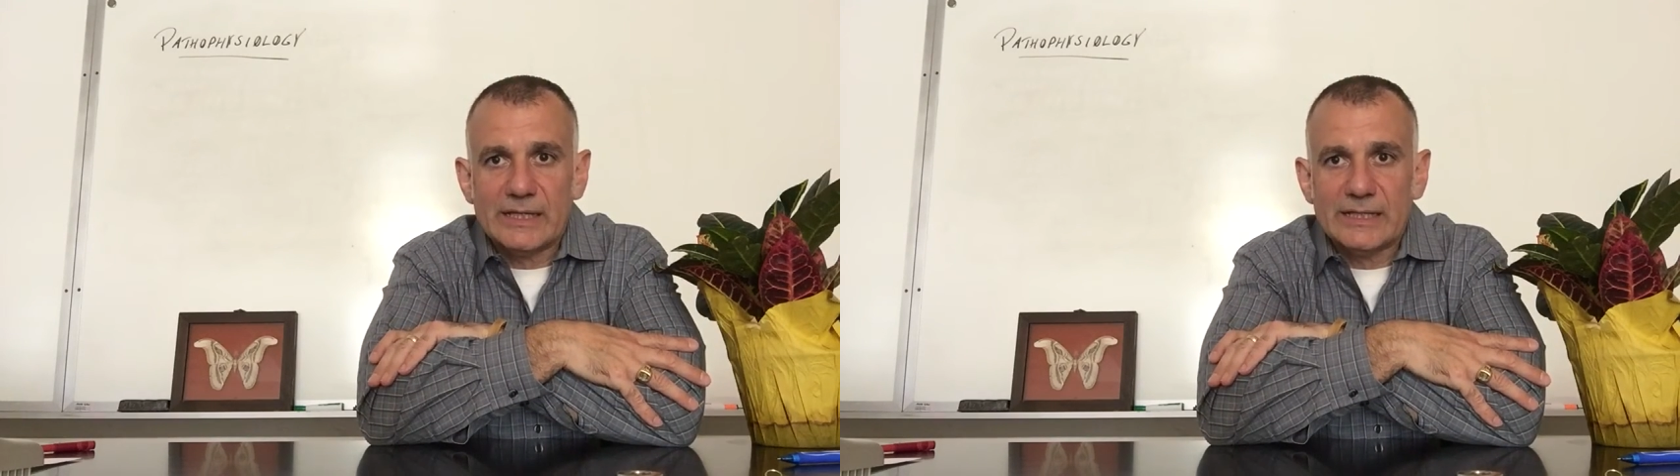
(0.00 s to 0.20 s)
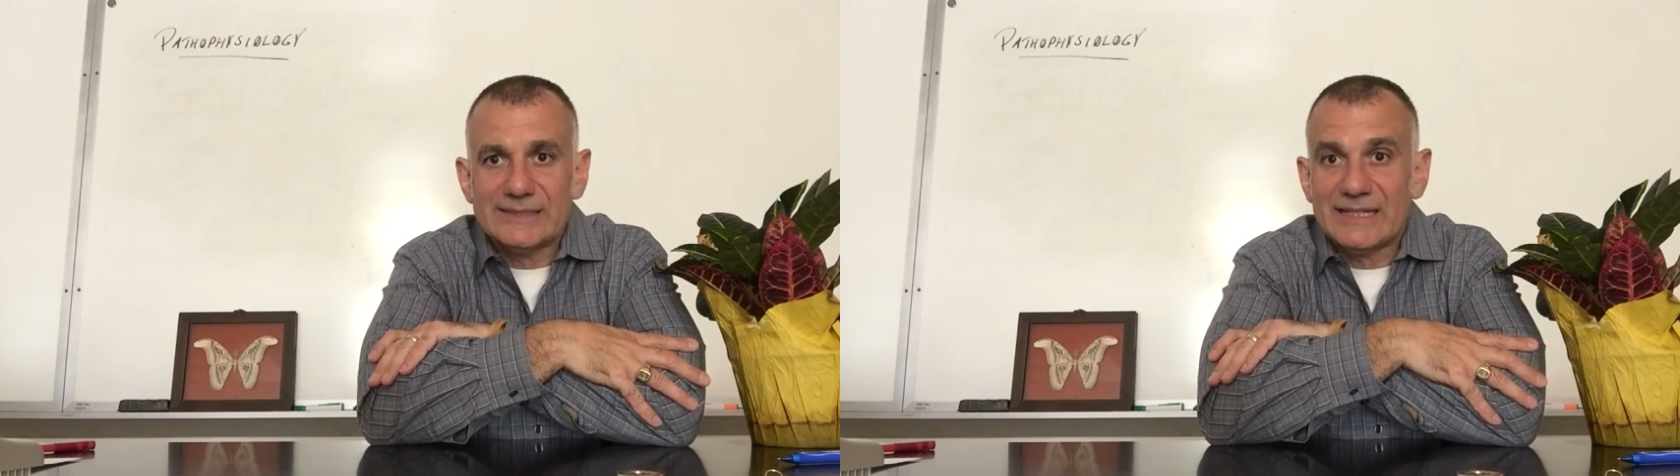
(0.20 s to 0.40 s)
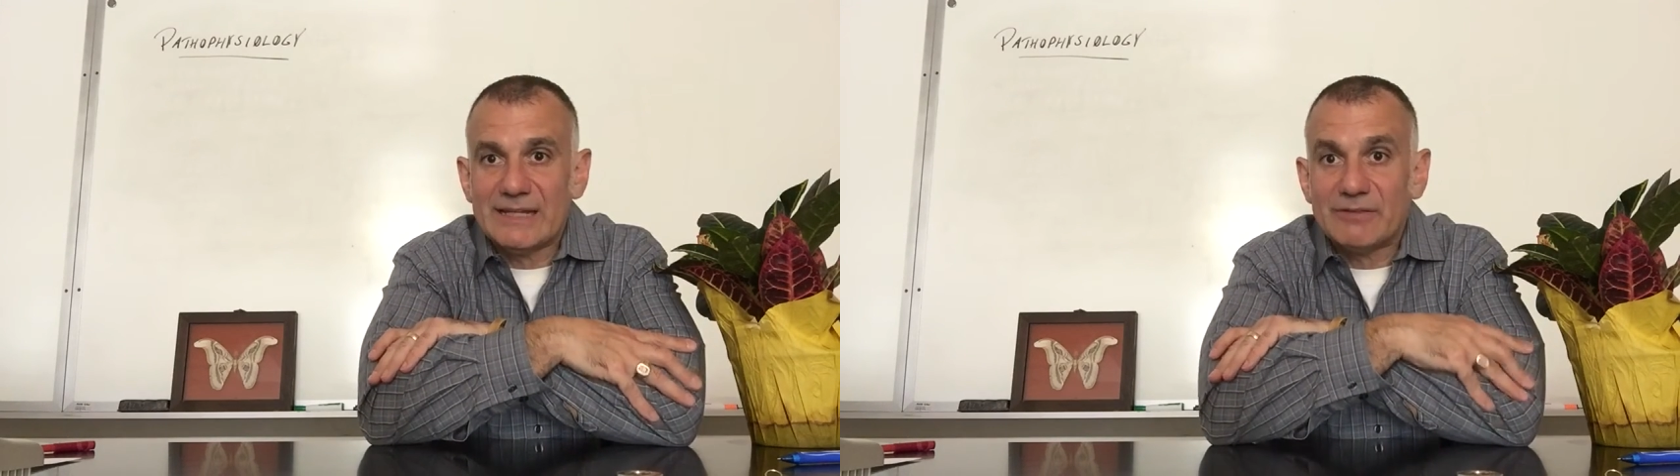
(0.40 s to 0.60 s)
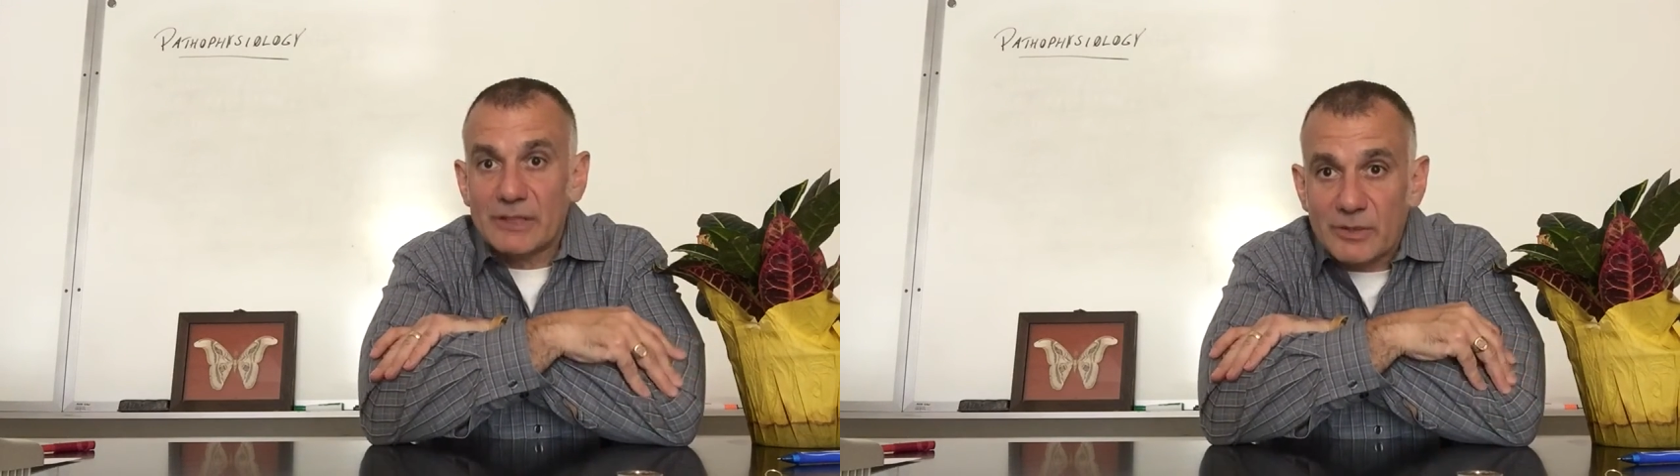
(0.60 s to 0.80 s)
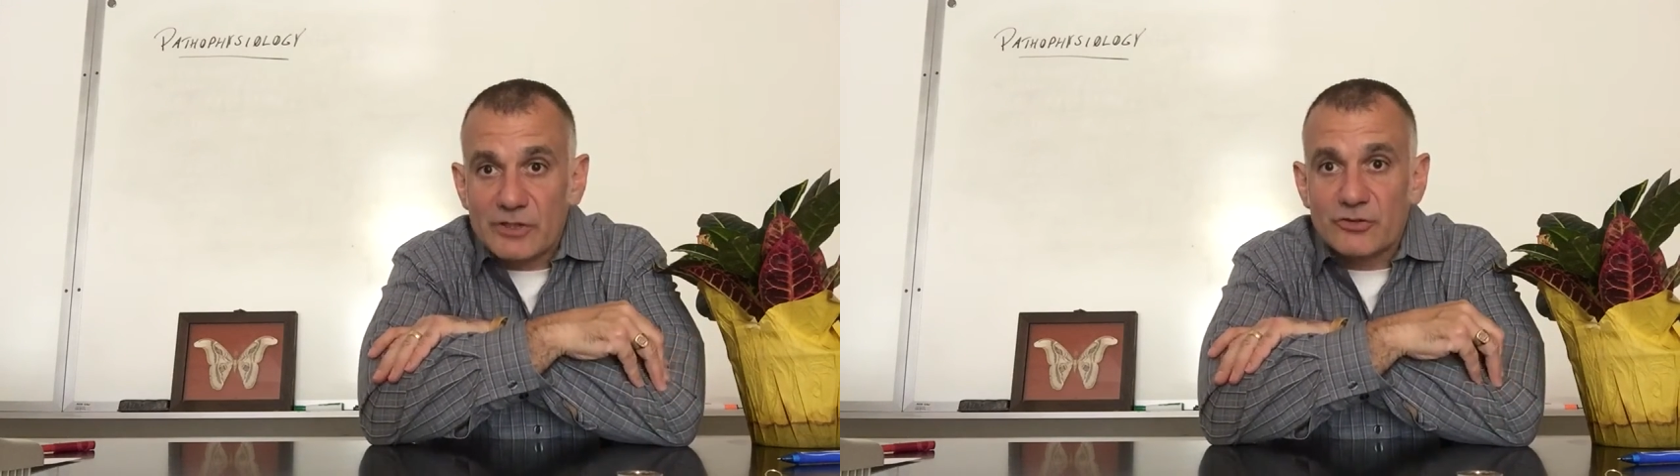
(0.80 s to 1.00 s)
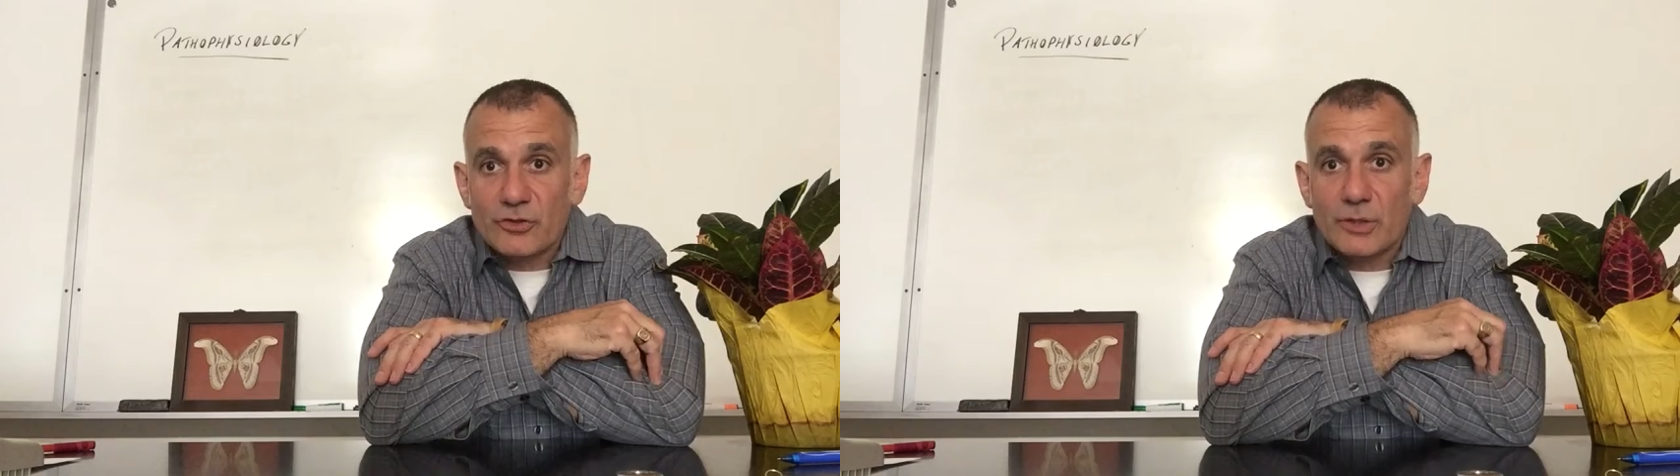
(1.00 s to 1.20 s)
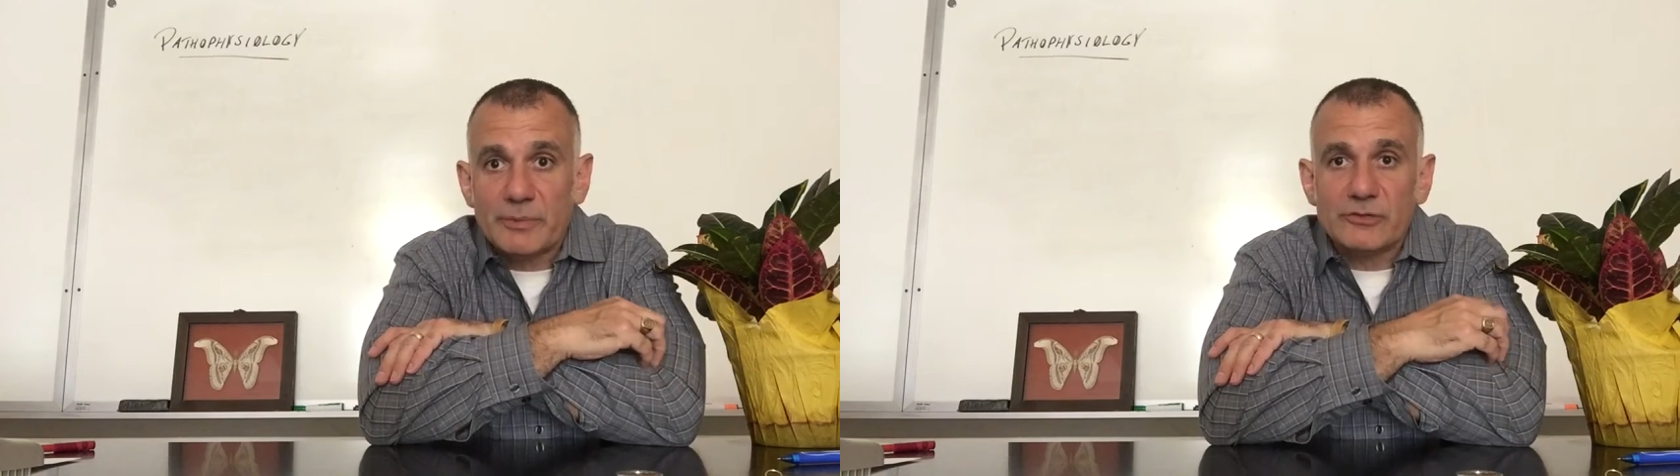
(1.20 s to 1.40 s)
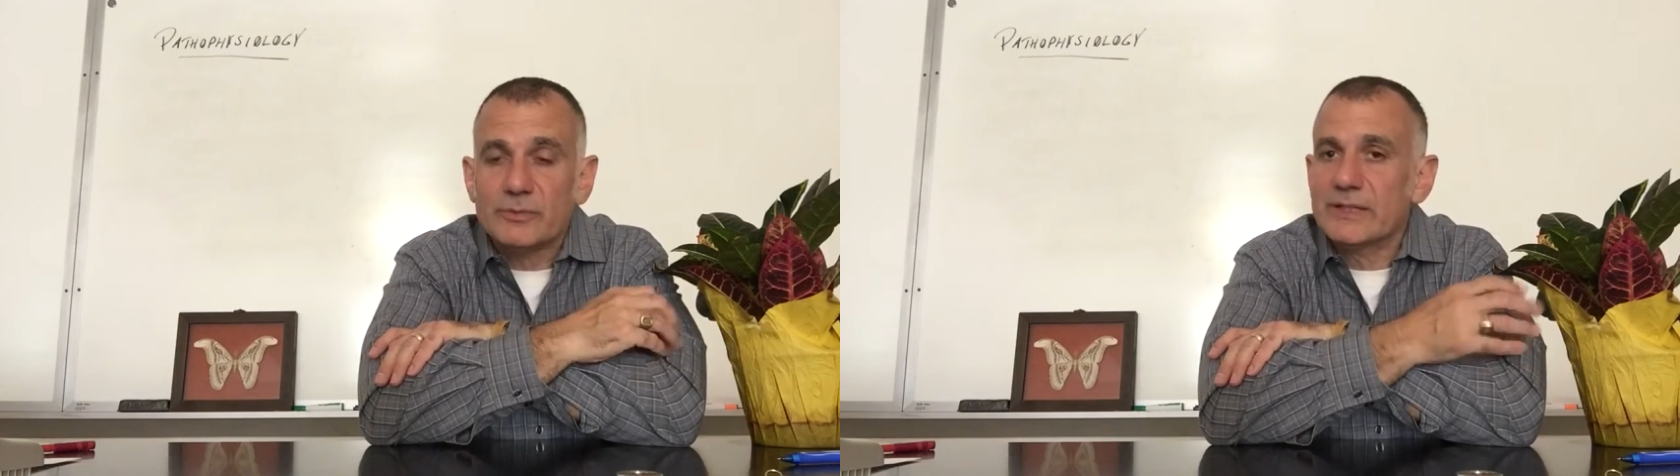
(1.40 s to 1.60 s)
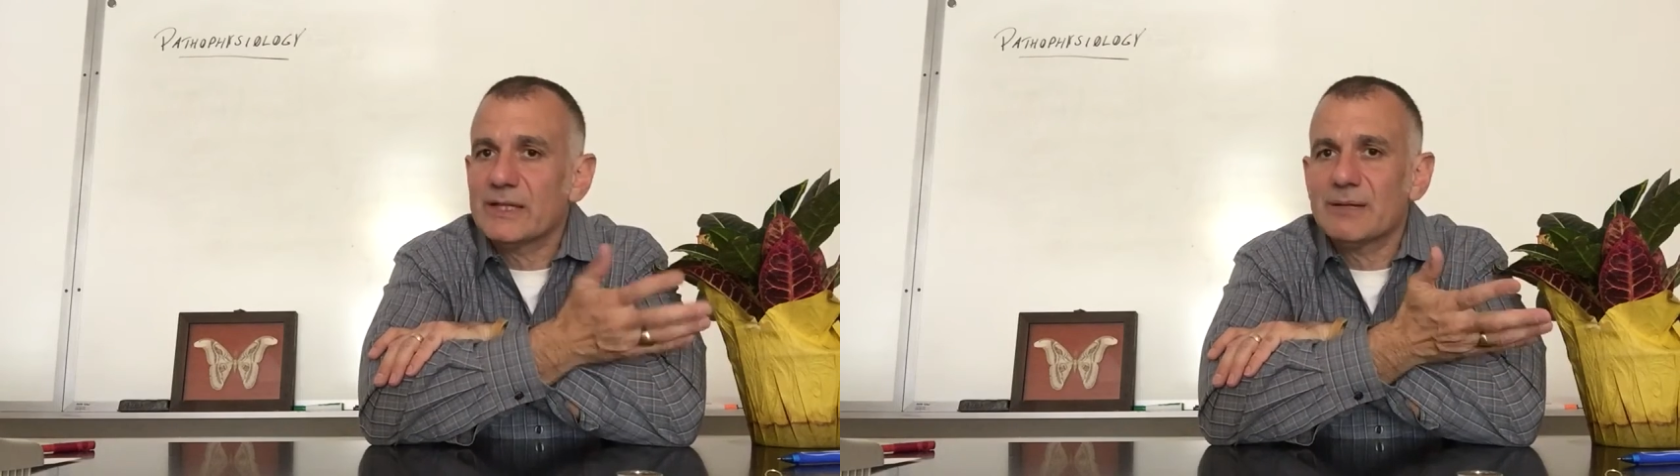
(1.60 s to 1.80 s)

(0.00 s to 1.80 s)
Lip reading: I didn't have anybody show up last week,